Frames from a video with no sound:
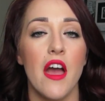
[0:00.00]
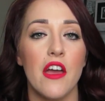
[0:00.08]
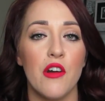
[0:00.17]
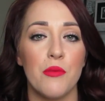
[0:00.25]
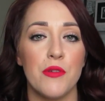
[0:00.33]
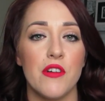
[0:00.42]
Yeah,
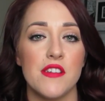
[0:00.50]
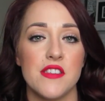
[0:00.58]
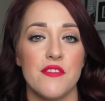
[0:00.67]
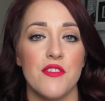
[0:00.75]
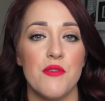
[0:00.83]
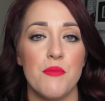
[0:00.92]
I hope you
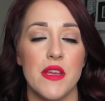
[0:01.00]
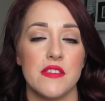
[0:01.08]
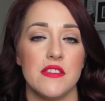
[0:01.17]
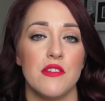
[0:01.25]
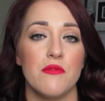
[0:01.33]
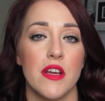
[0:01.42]
guys have an
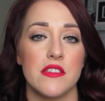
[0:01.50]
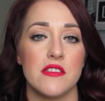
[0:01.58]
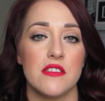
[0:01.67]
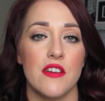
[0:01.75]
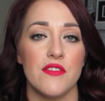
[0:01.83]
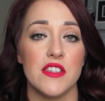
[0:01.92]
amazing
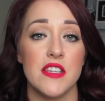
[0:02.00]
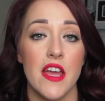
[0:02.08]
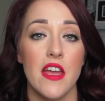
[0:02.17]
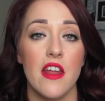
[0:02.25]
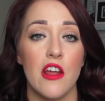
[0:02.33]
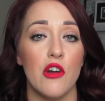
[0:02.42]
rest of the
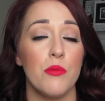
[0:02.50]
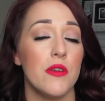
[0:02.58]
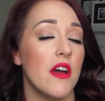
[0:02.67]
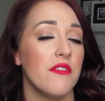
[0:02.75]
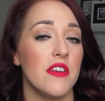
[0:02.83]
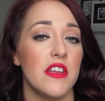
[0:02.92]
day, and I hope
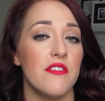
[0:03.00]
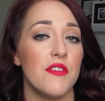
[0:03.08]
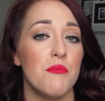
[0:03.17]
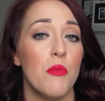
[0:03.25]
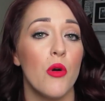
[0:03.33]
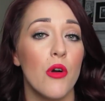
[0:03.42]
you have an
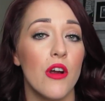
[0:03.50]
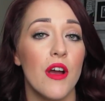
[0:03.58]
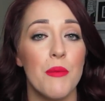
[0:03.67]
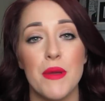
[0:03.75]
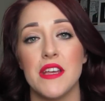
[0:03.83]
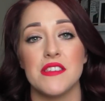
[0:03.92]
even more
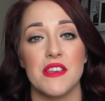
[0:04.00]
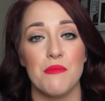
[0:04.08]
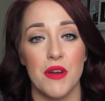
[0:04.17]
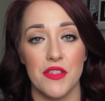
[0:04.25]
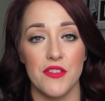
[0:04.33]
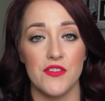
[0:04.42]
amazing
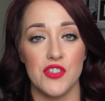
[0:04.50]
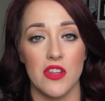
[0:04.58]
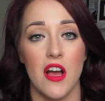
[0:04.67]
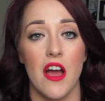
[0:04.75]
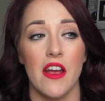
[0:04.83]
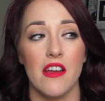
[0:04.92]
month of
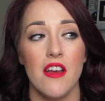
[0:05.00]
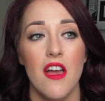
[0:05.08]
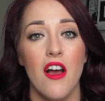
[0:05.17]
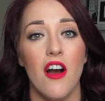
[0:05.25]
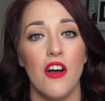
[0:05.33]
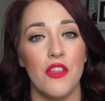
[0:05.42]
July,
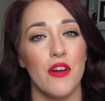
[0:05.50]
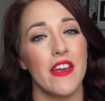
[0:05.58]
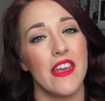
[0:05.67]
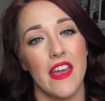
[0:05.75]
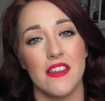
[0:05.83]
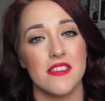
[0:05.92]
although I
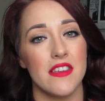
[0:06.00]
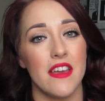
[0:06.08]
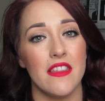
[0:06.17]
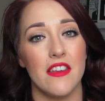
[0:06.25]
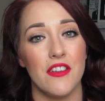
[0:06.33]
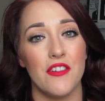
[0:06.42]
can't
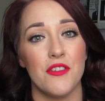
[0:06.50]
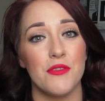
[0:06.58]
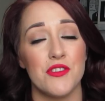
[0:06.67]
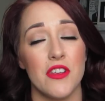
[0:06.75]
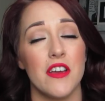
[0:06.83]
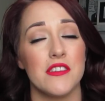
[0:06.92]
say that your
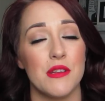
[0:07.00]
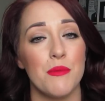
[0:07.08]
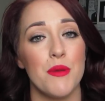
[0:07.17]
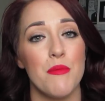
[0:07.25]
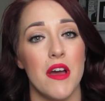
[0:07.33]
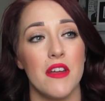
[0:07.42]
July is going
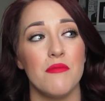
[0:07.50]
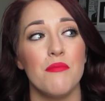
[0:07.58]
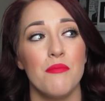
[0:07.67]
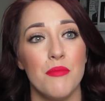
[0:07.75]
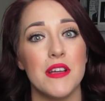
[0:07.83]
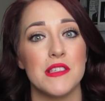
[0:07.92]
to be mine.
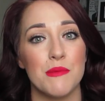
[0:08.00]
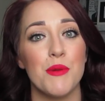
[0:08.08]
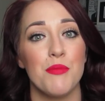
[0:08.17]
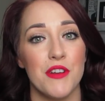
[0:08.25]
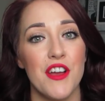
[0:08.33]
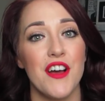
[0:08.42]
Mine's going to
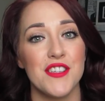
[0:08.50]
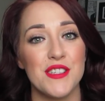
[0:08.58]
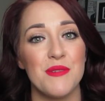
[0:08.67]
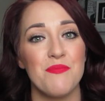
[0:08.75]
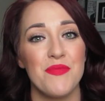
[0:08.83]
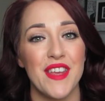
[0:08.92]
be pretty
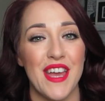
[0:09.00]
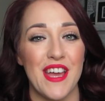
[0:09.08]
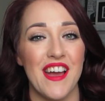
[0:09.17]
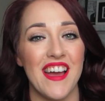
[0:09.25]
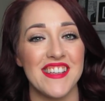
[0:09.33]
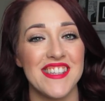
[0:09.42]
awesome. Okay,
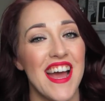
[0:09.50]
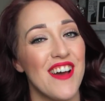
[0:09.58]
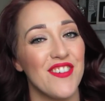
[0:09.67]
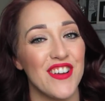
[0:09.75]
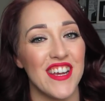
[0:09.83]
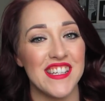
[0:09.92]
guys,
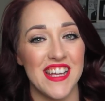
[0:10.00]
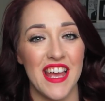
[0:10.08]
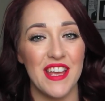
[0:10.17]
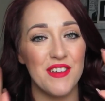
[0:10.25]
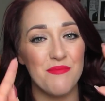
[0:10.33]
have a great day.